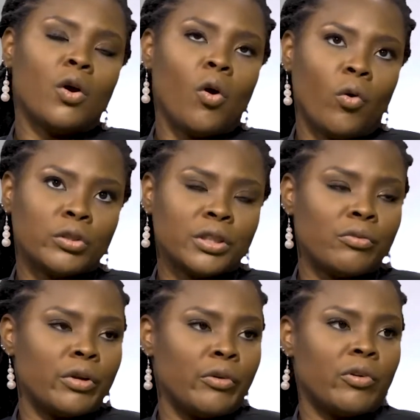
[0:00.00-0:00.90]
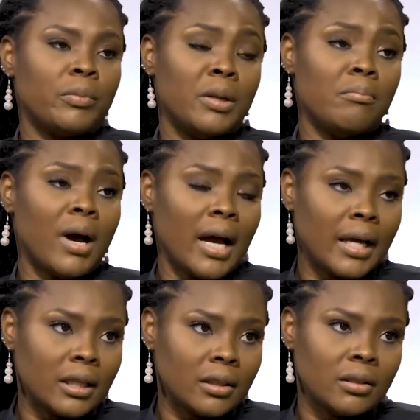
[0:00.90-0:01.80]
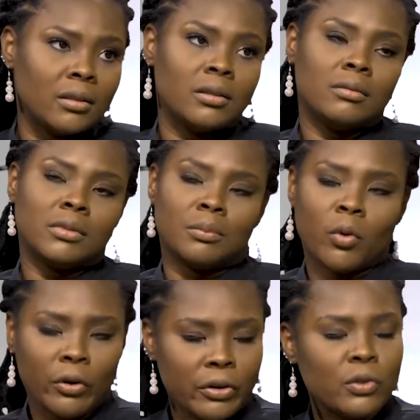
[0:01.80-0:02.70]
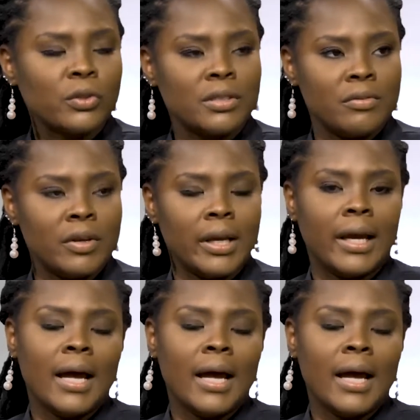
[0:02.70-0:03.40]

course could vary from being mild to moderate or severe,